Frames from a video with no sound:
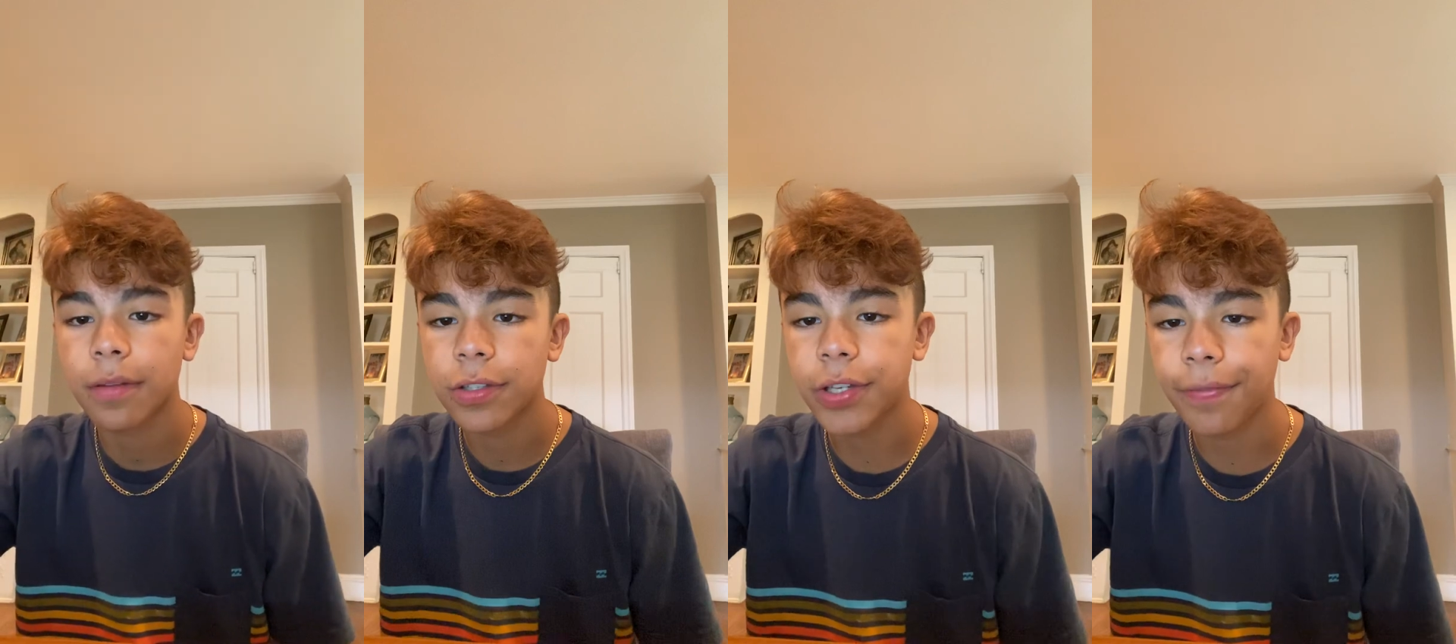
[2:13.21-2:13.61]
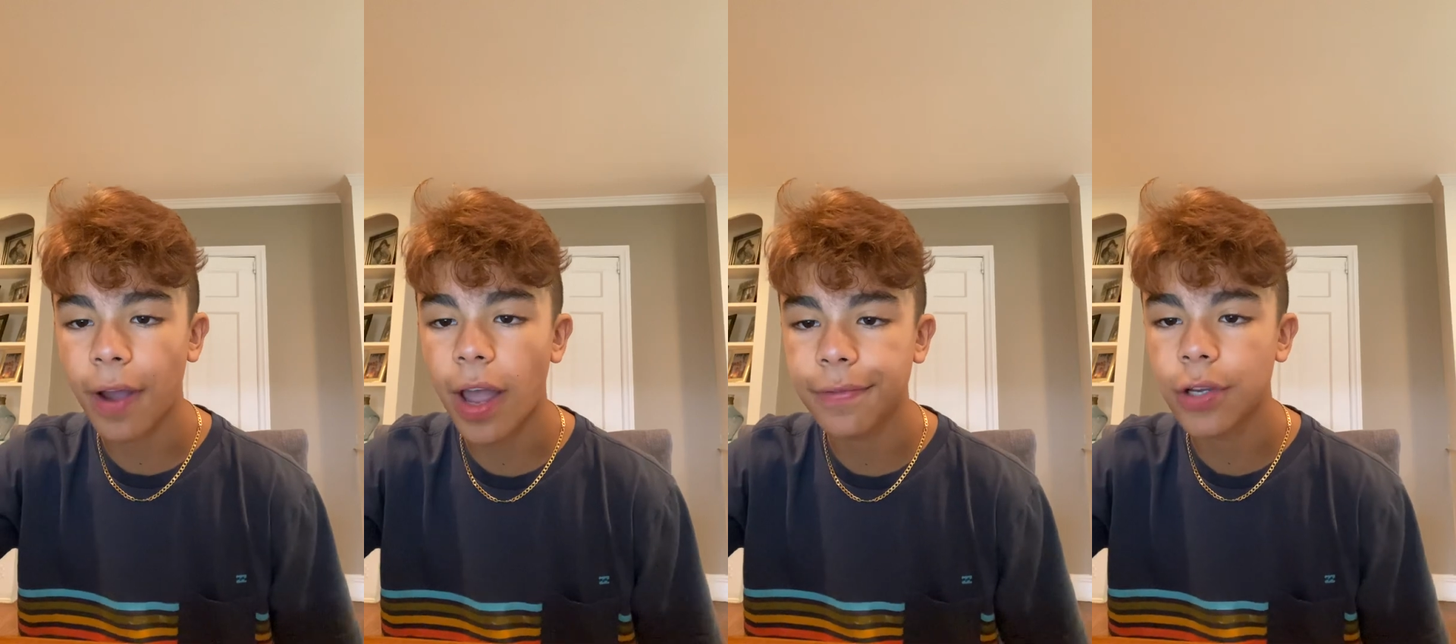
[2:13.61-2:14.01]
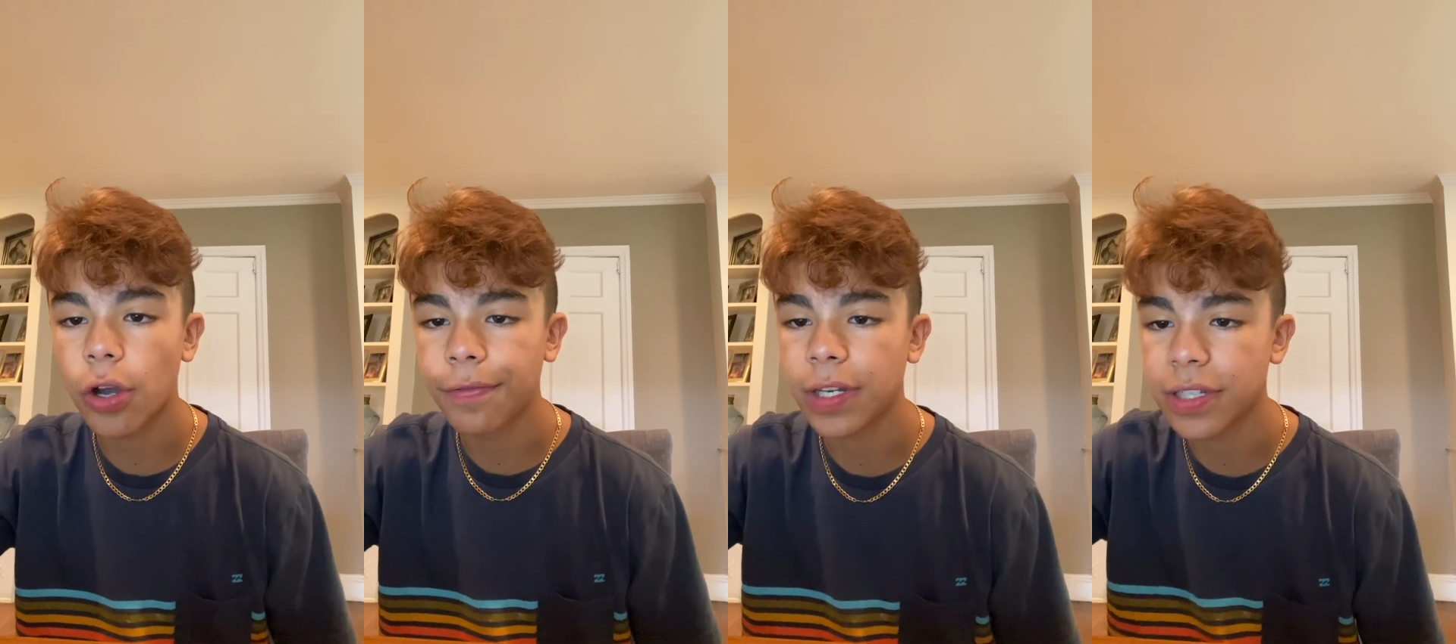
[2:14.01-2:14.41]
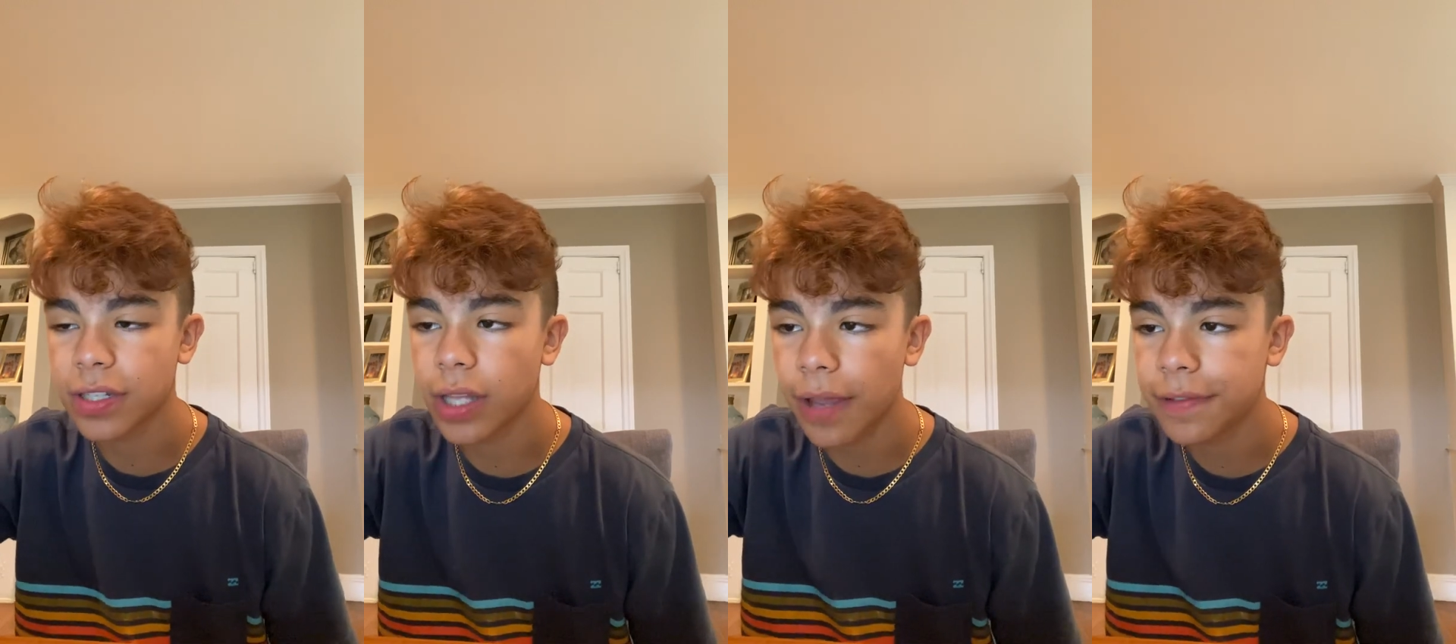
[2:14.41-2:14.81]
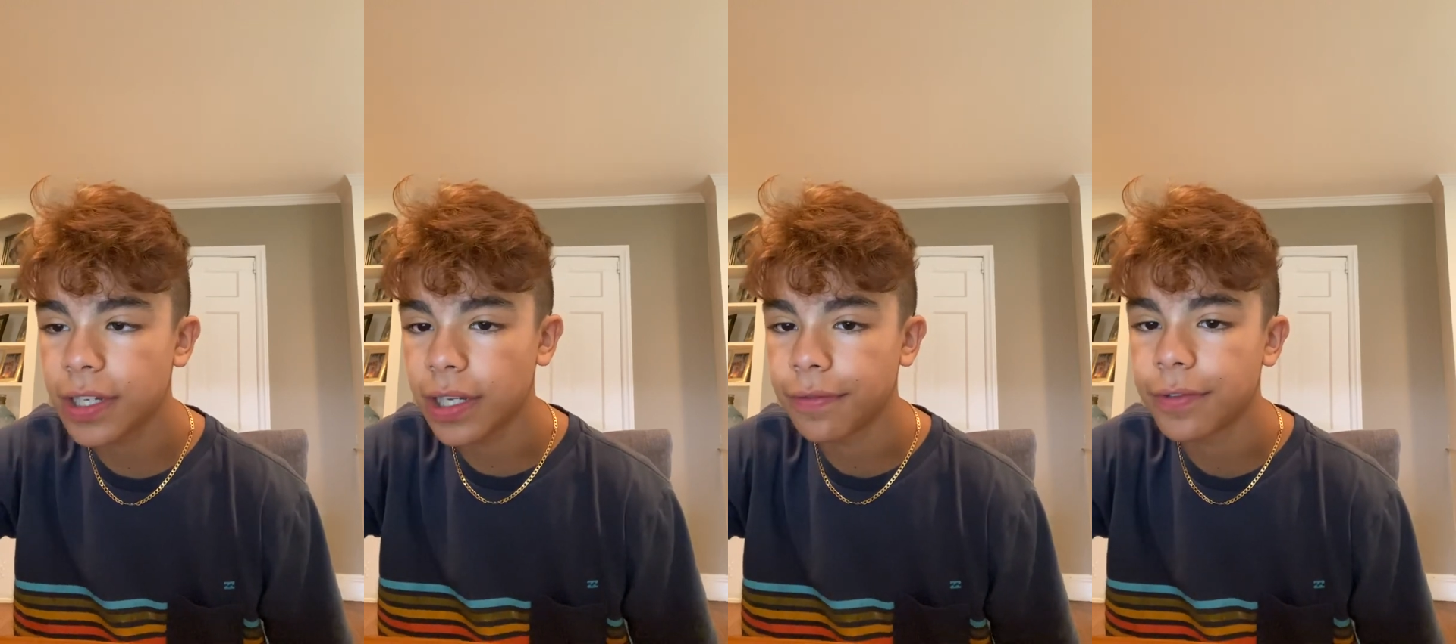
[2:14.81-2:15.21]
survive COVID is a life
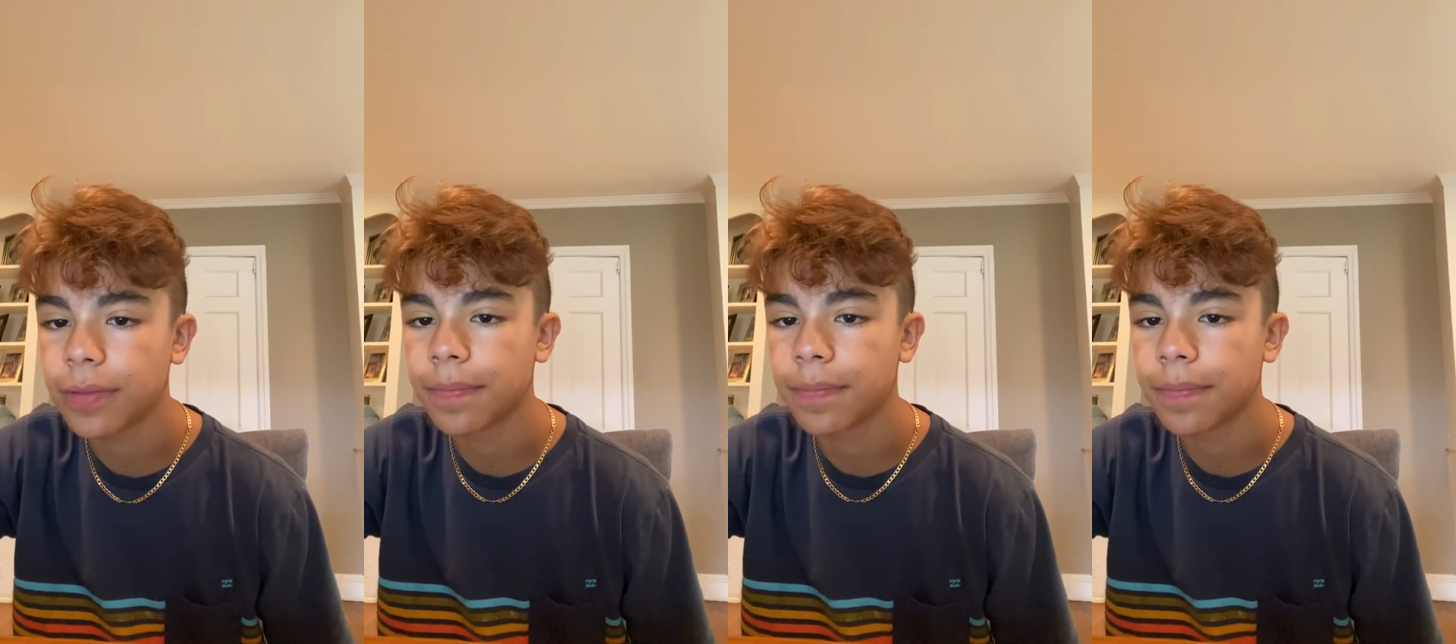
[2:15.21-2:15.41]
saved.